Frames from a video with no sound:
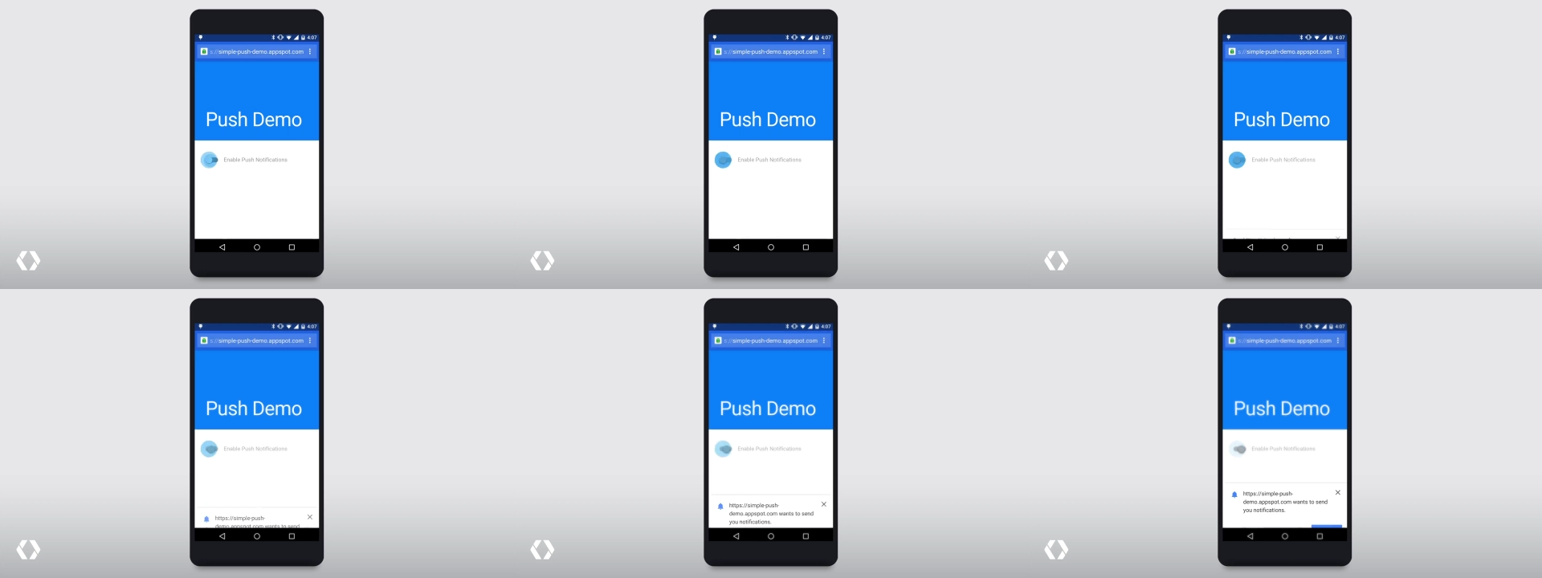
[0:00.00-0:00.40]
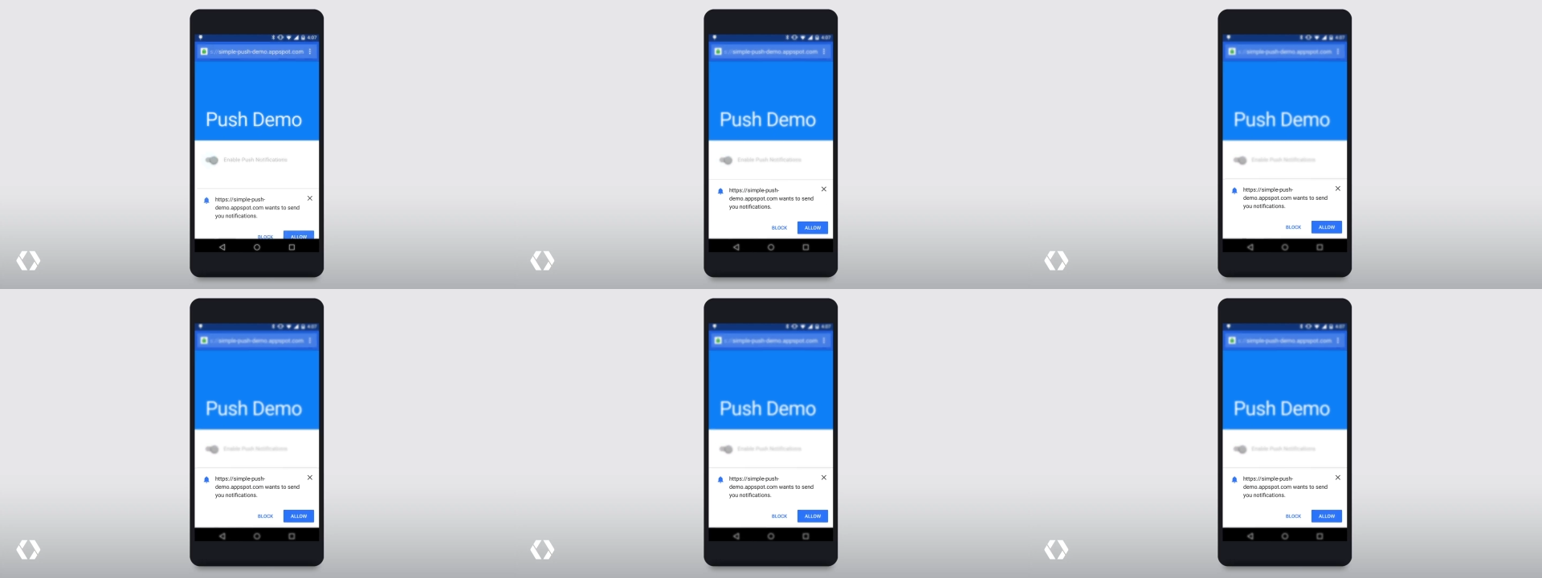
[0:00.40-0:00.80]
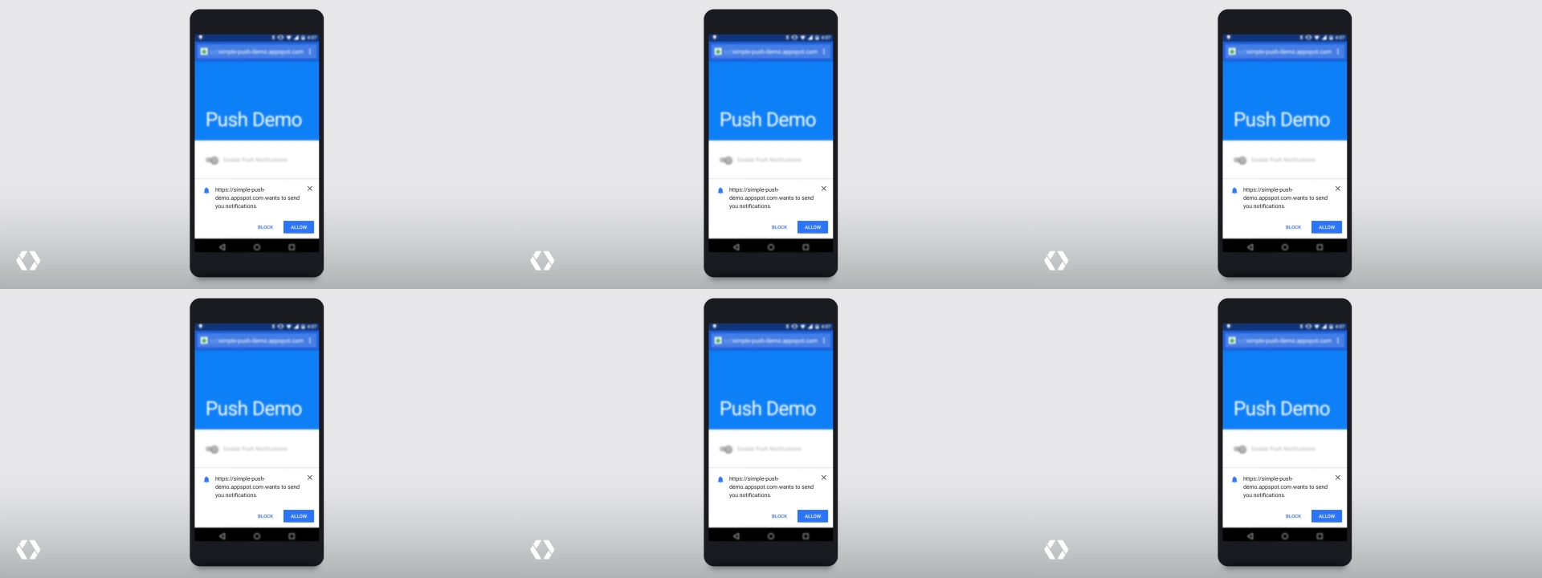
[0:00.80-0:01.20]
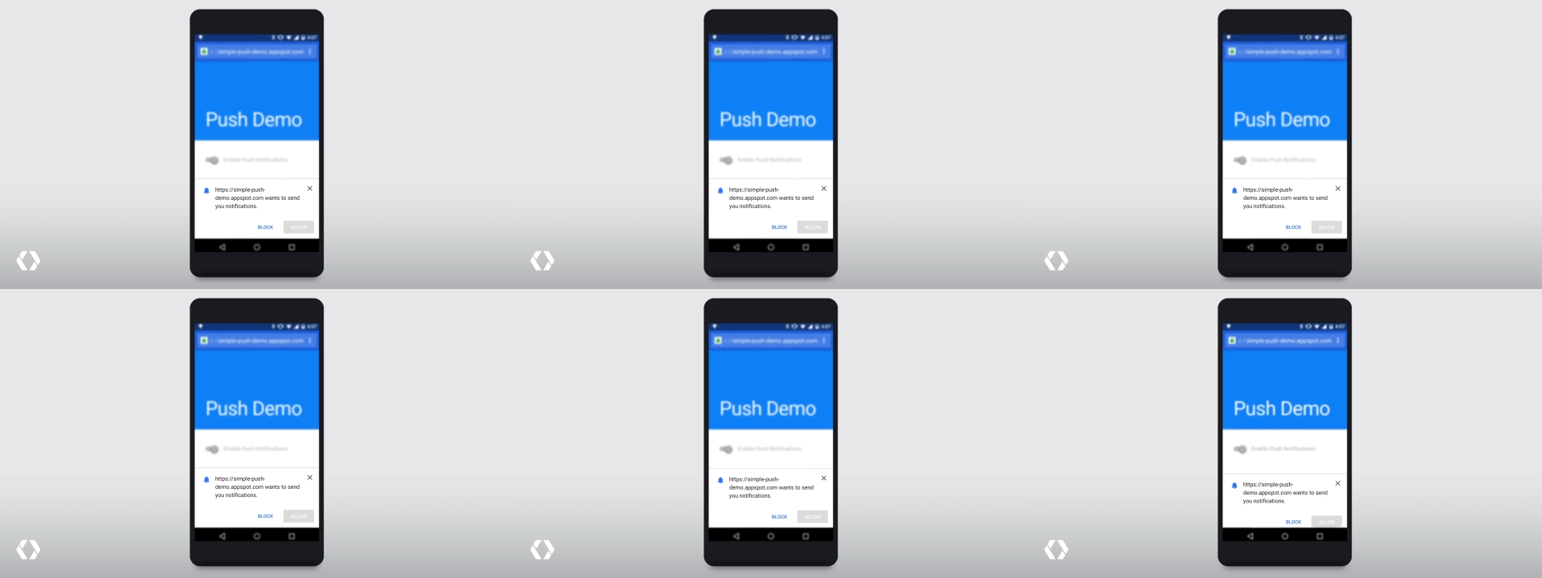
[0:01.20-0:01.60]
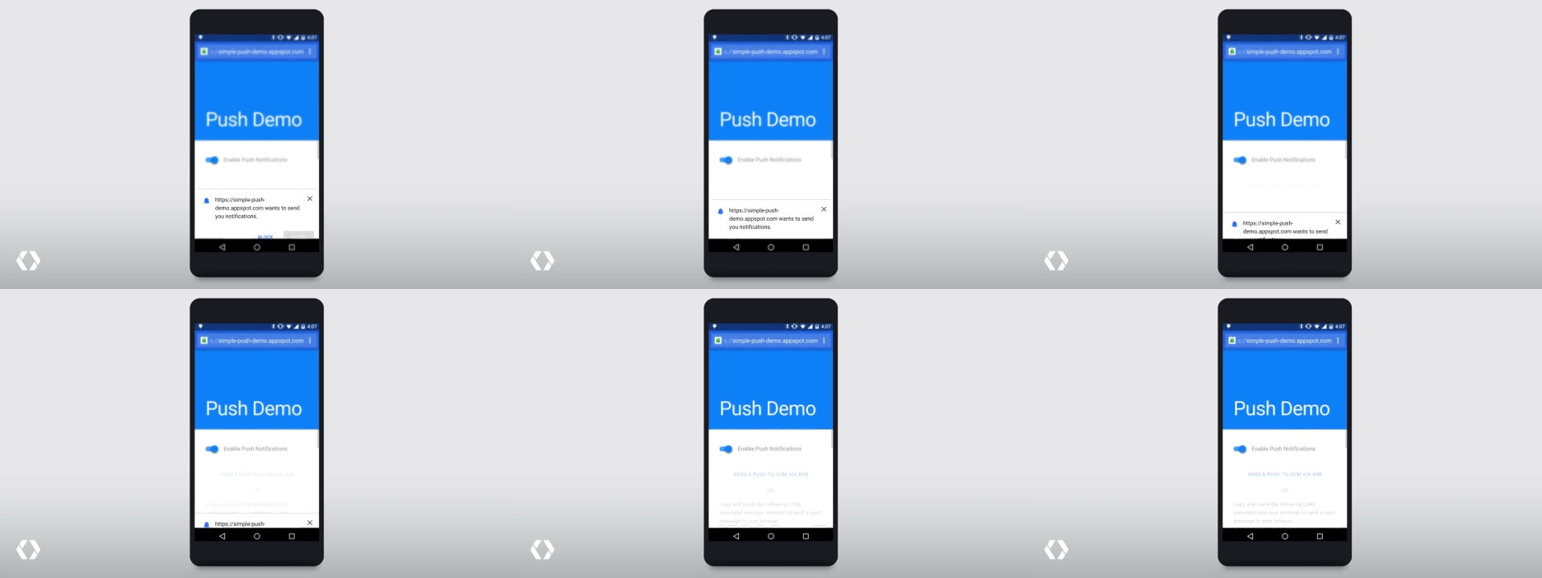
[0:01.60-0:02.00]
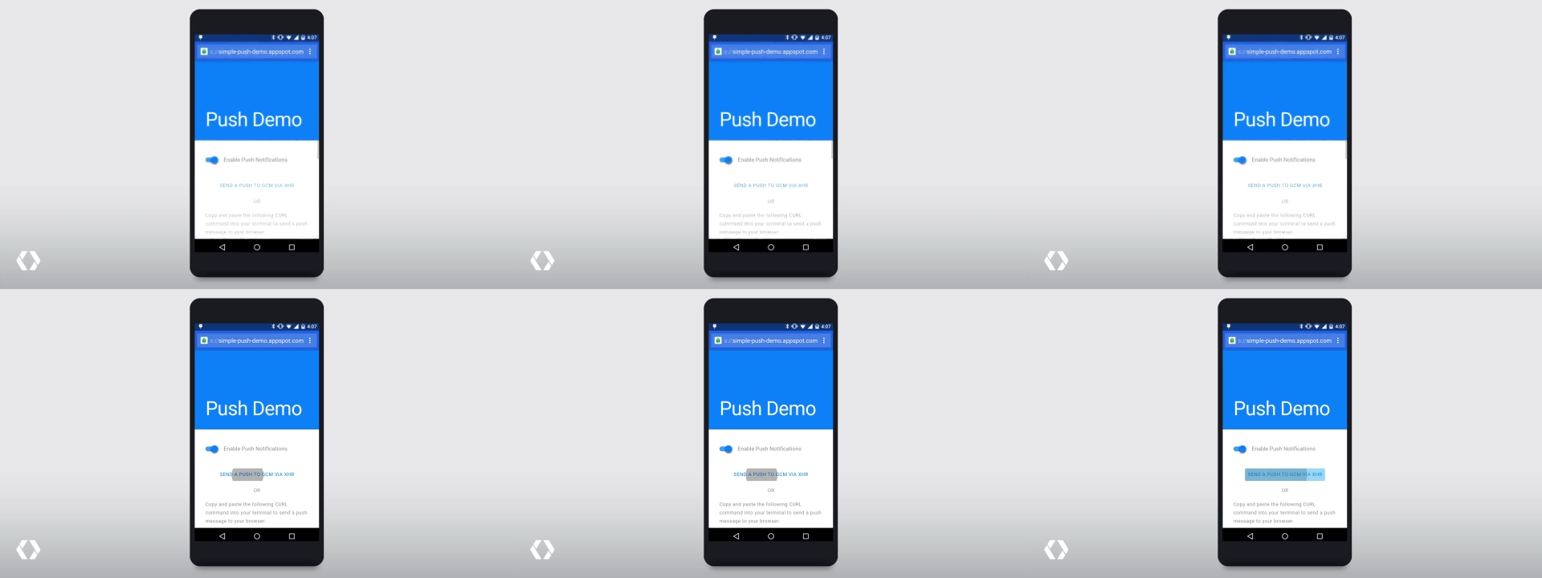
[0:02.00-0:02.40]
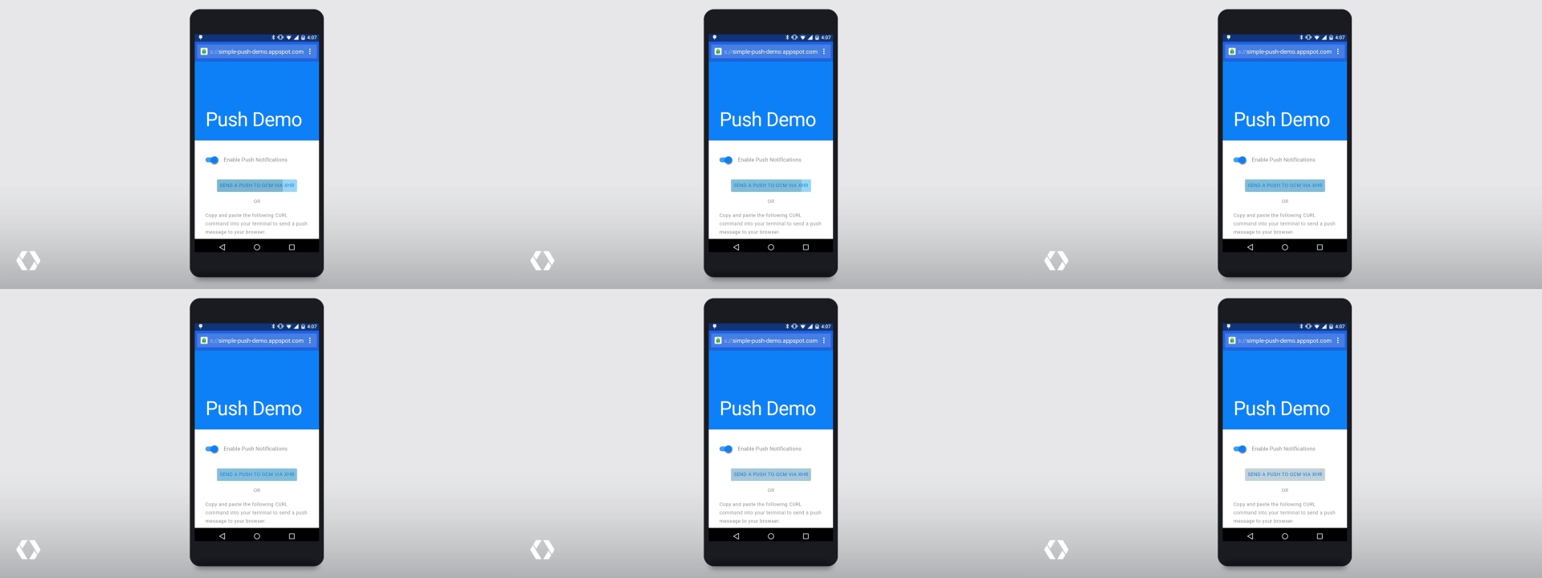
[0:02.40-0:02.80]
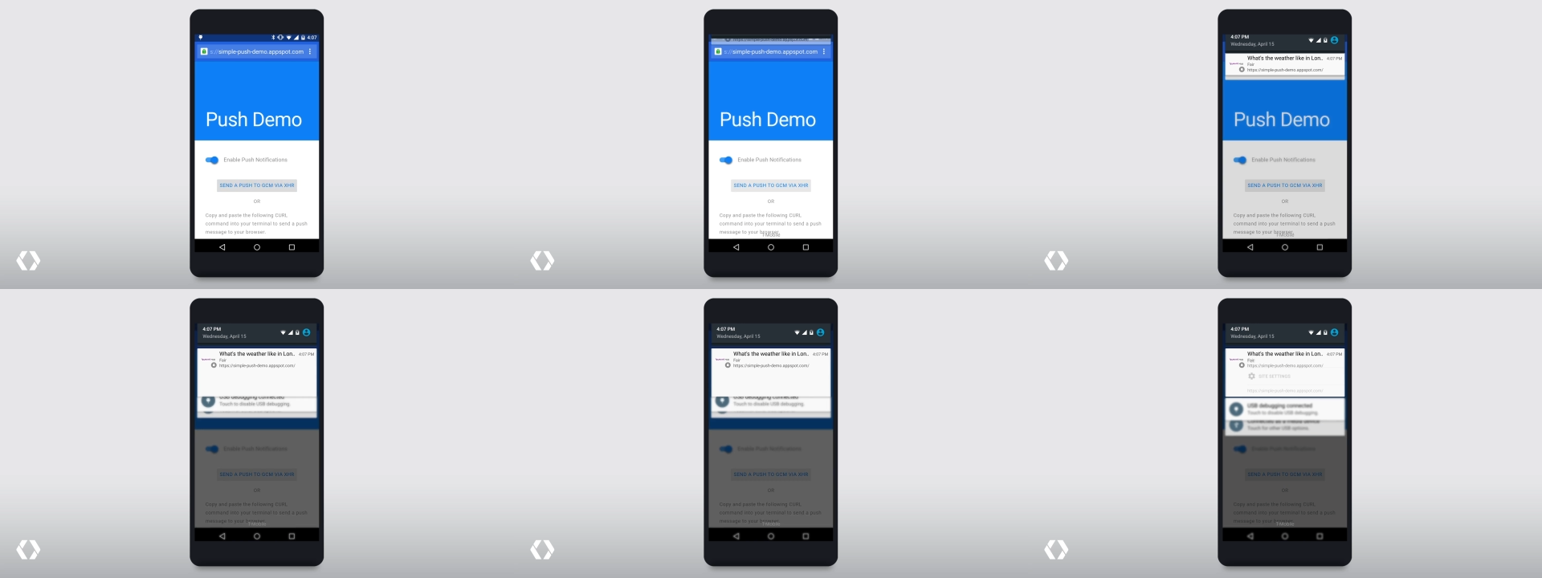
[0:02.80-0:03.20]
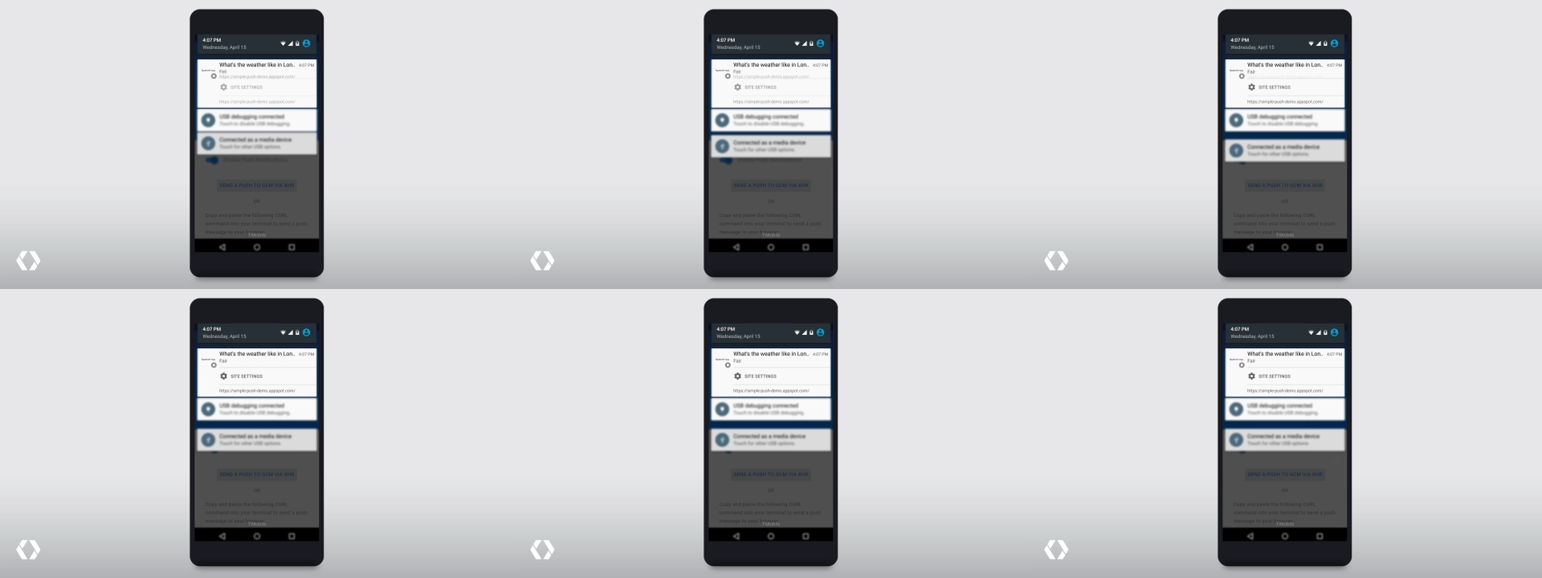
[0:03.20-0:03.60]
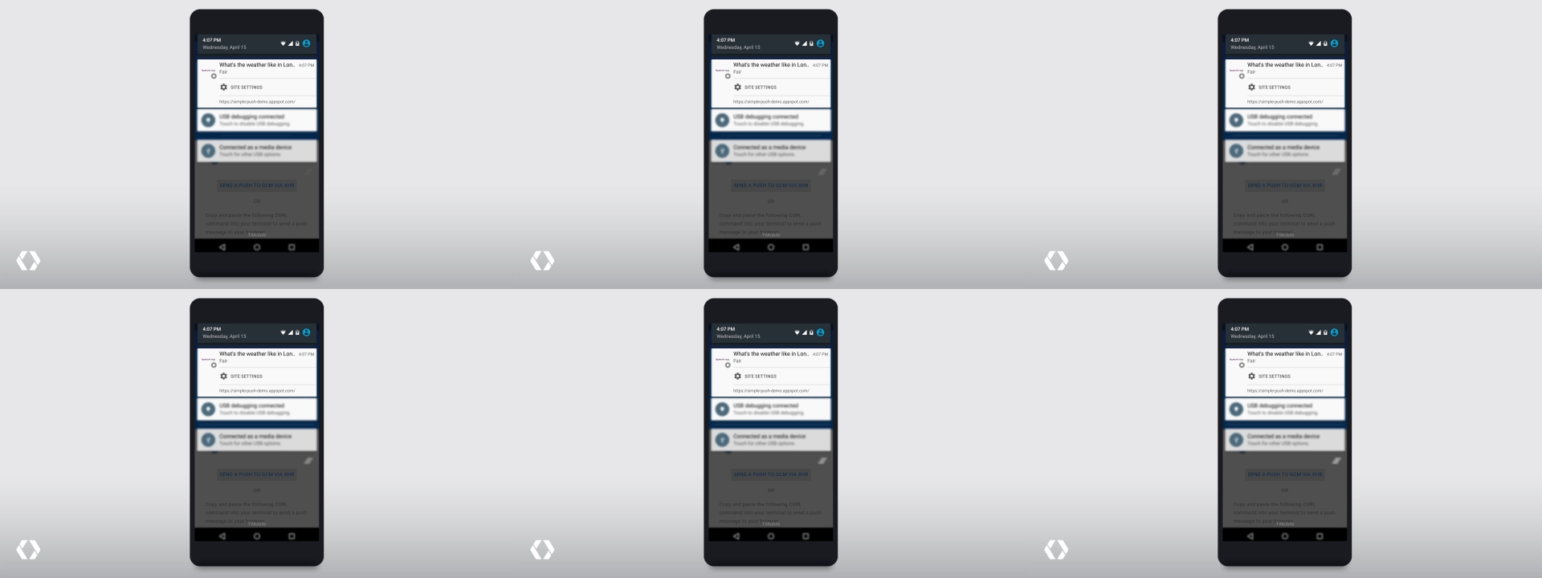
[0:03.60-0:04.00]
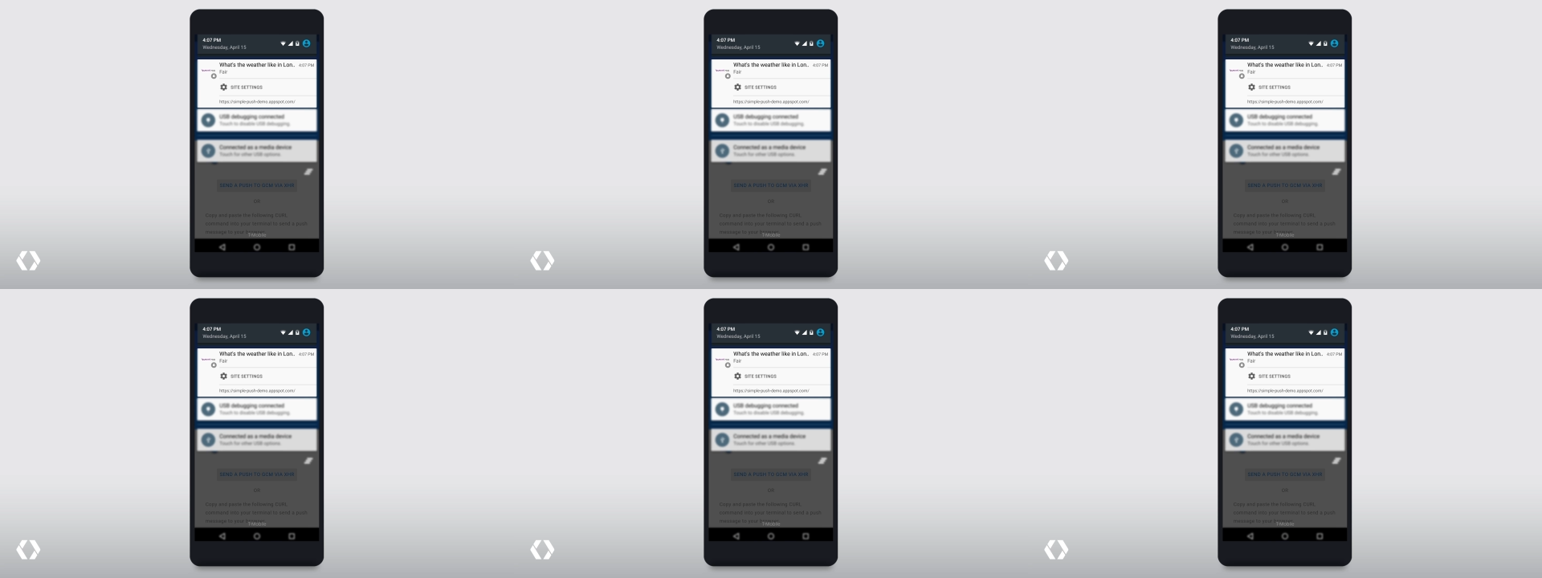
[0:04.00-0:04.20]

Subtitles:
Nobody's mouth can be seen.